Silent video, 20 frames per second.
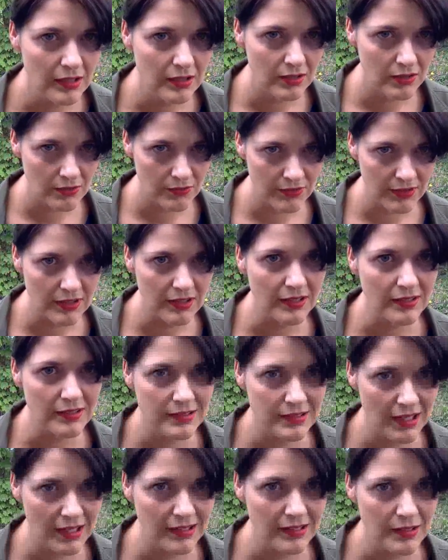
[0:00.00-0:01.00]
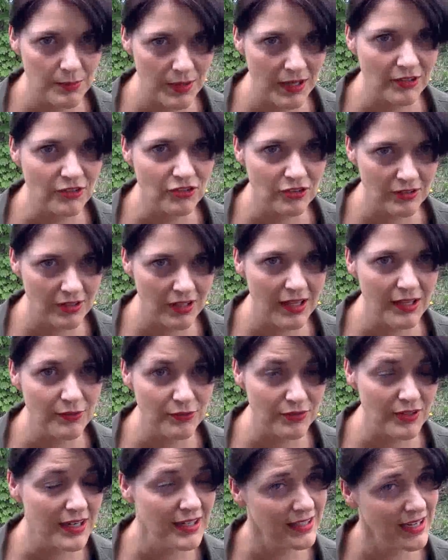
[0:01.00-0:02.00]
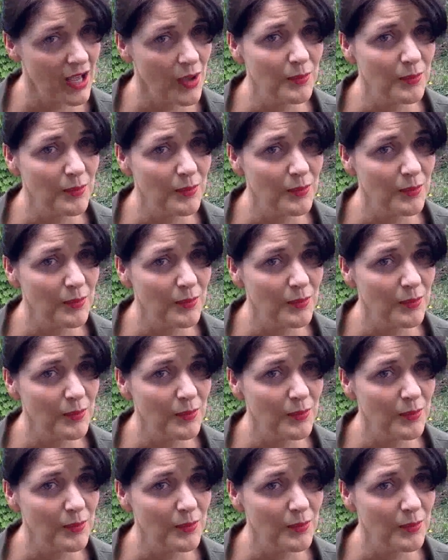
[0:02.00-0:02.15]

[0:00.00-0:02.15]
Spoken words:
You're very excited about your life right now